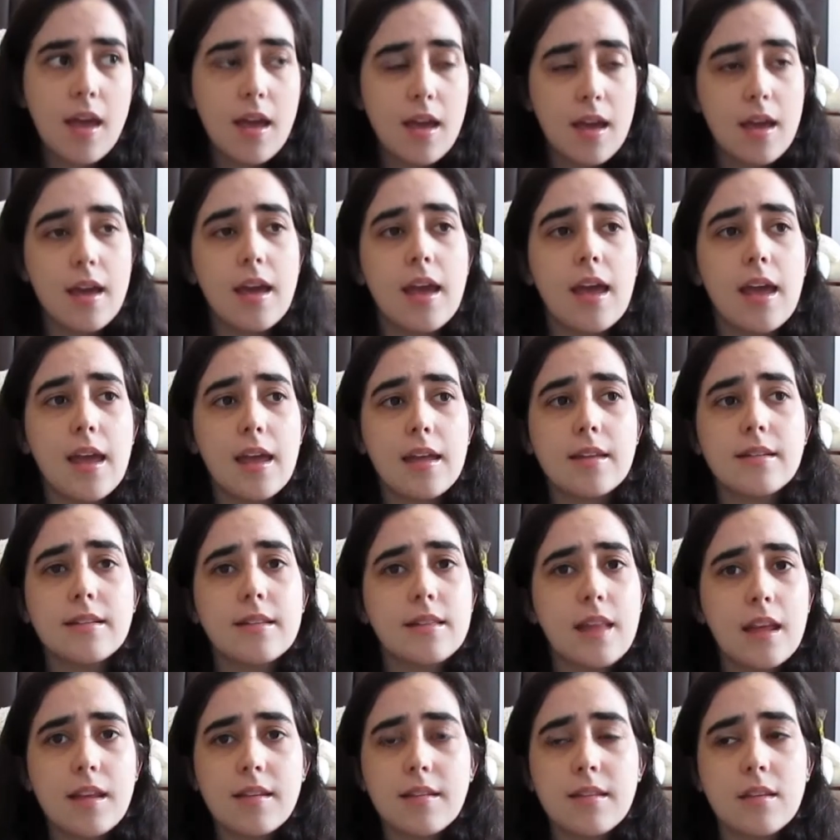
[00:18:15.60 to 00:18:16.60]
And the
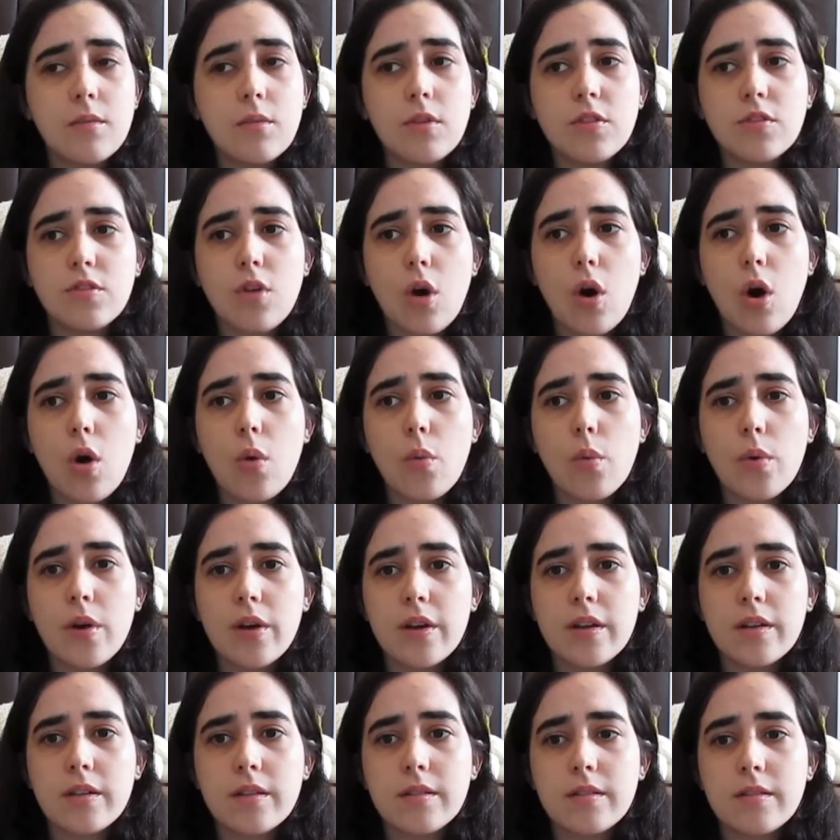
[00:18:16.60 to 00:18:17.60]
last thing we saw
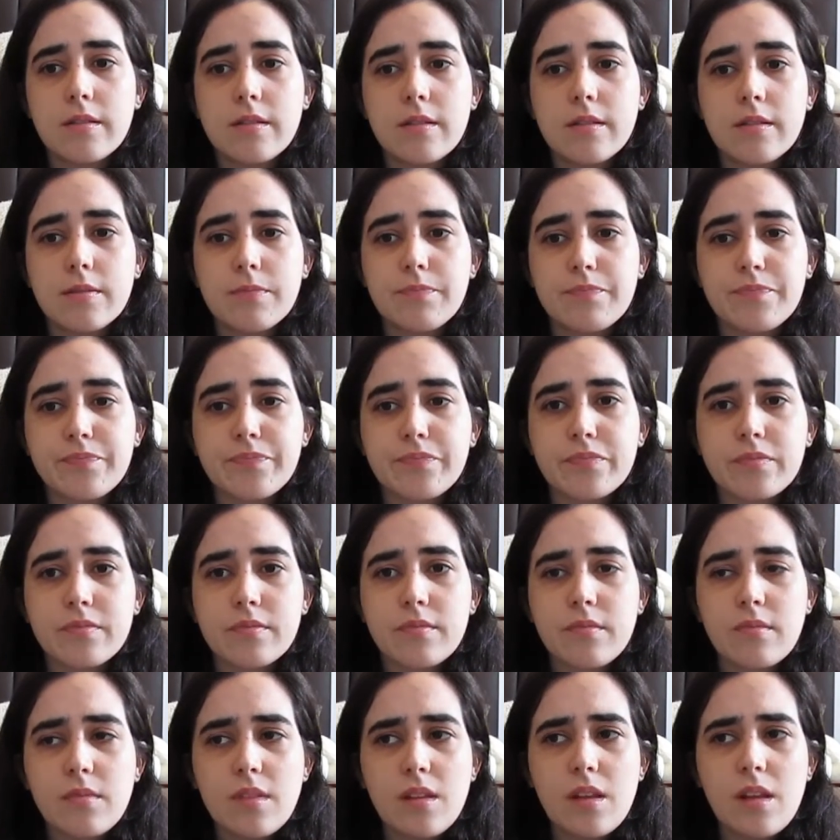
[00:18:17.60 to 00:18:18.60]
was
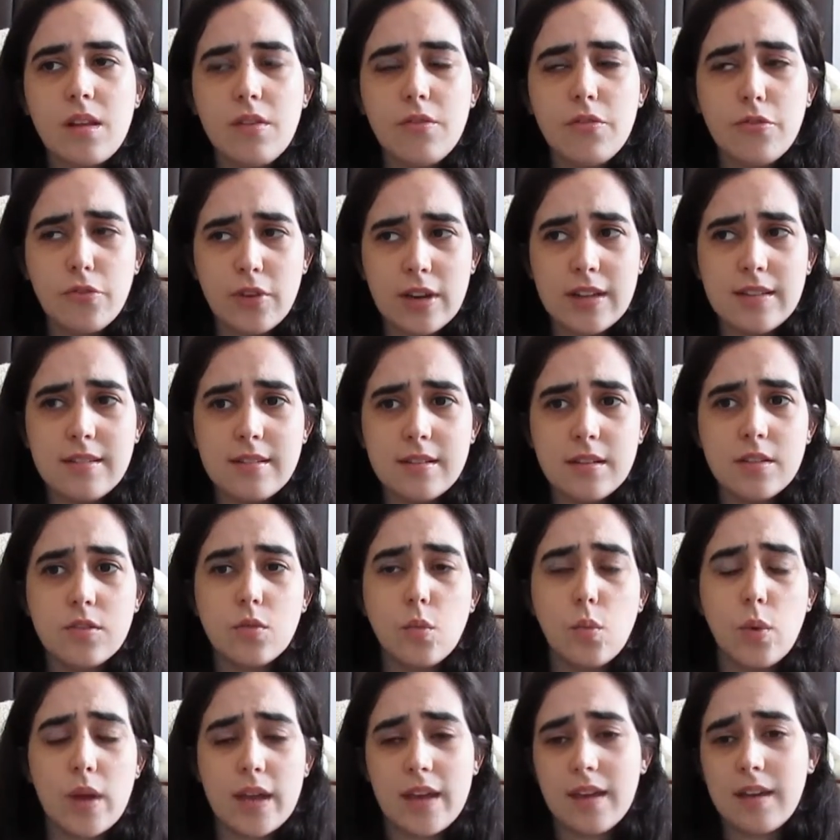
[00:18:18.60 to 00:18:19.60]
Francis
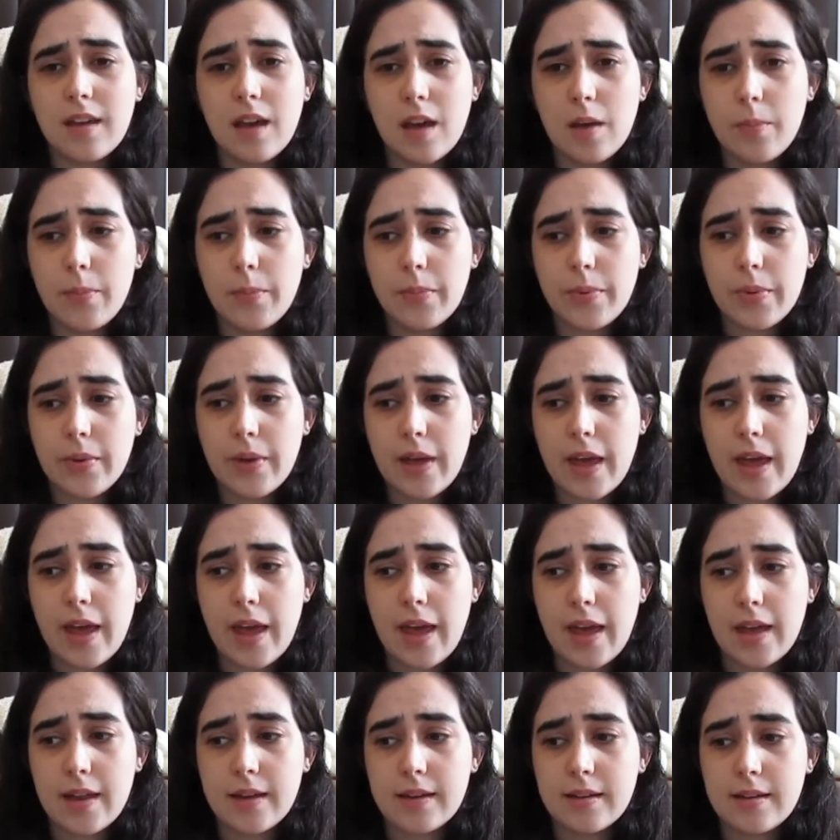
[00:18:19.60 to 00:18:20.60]
waking up,
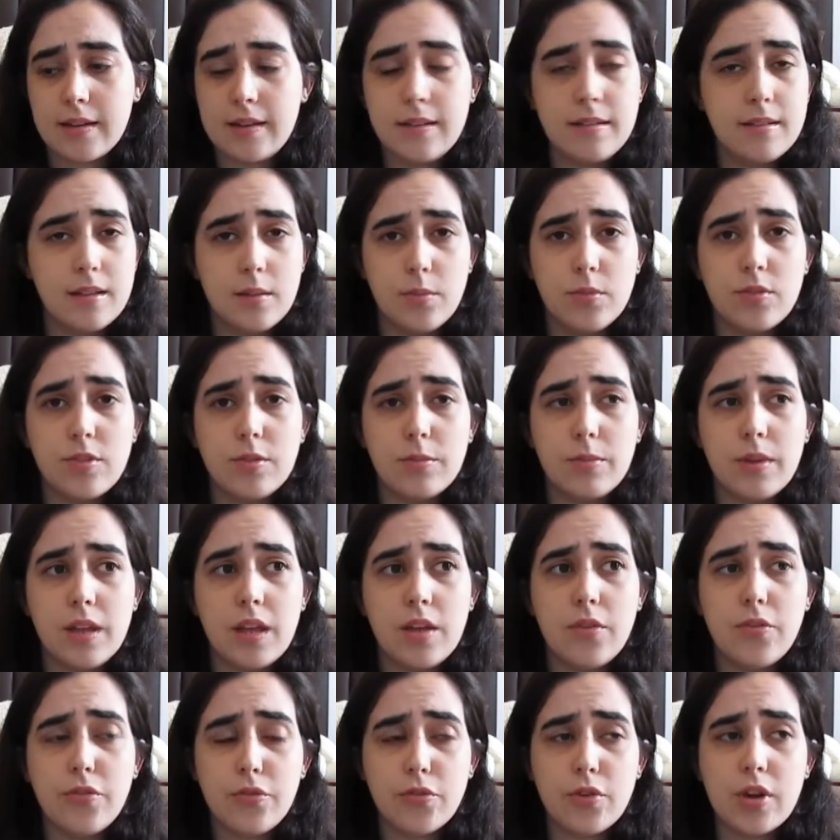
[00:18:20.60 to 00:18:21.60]
and he seems to be
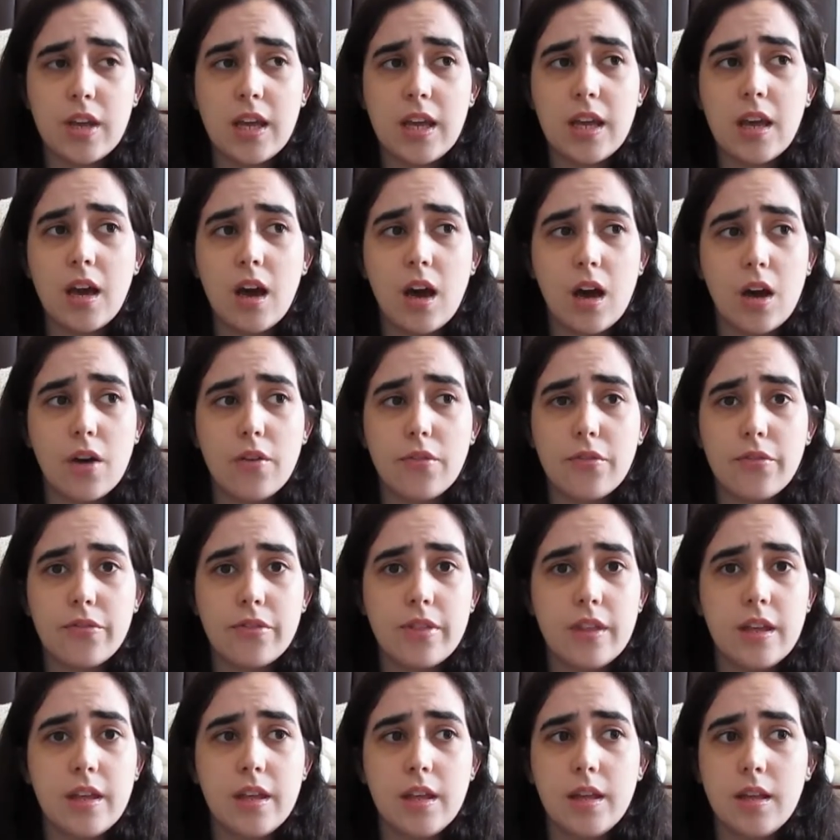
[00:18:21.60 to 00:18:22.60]
free of
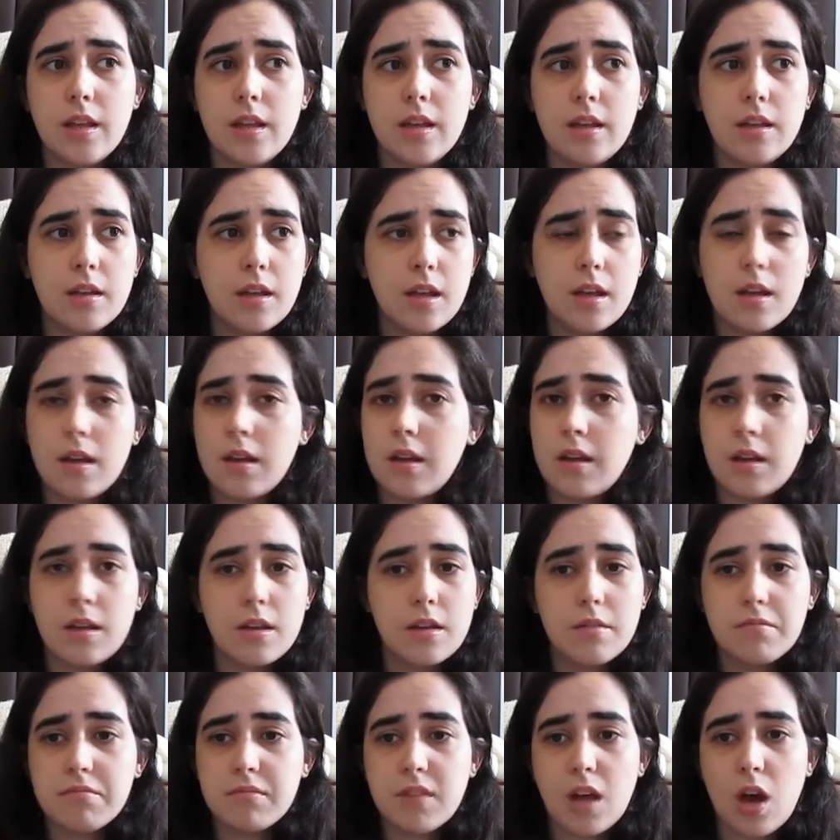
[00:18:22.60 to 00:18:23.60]
the
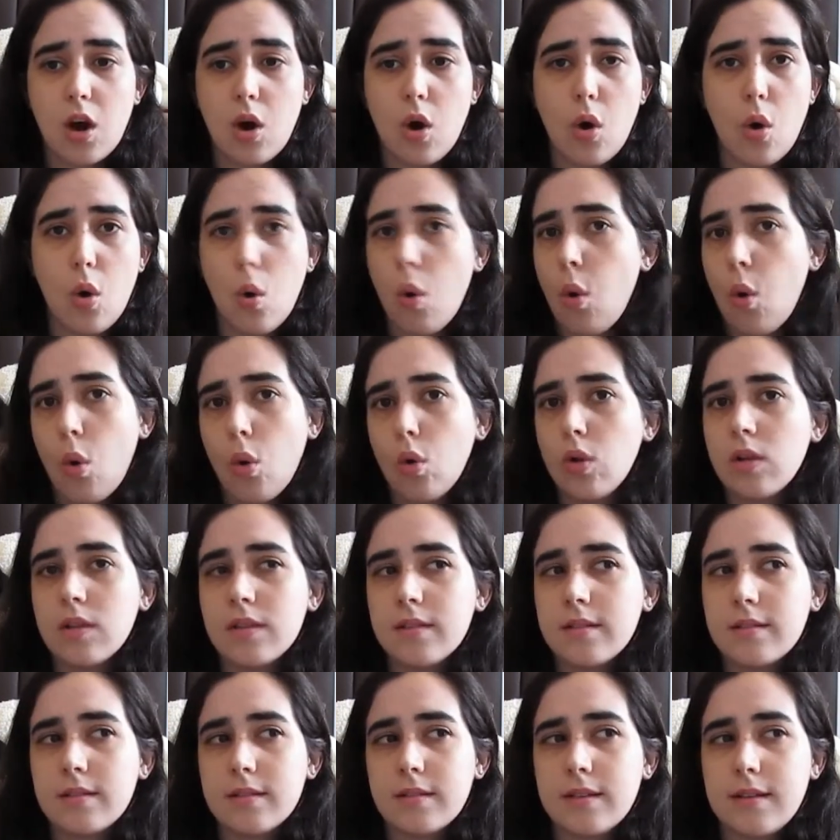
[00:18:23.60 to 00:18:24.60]

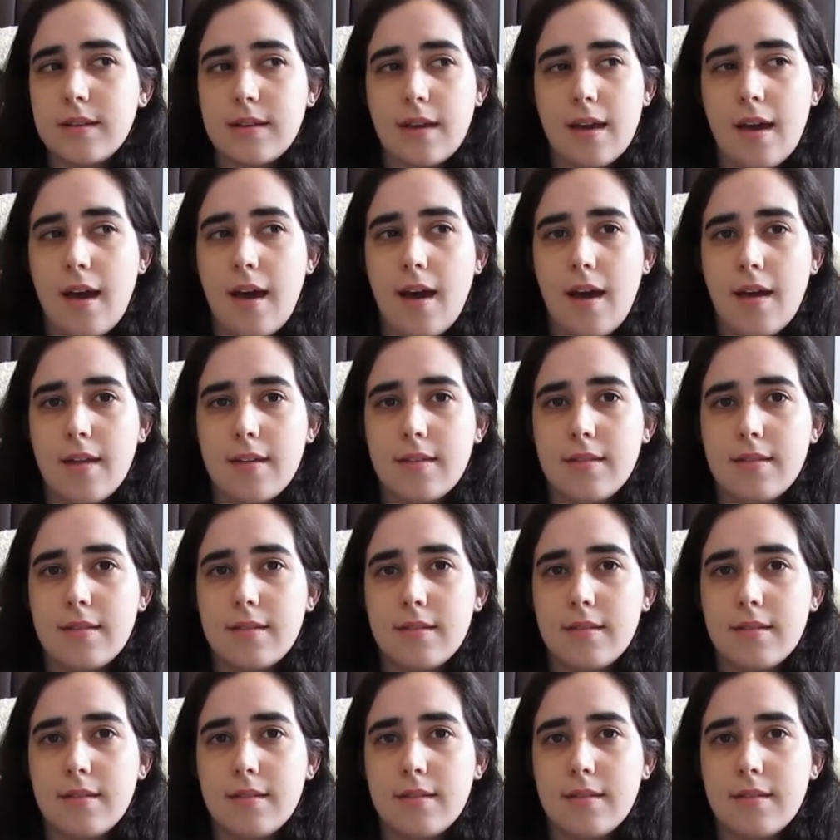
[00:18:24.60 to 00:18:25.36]
hold he had,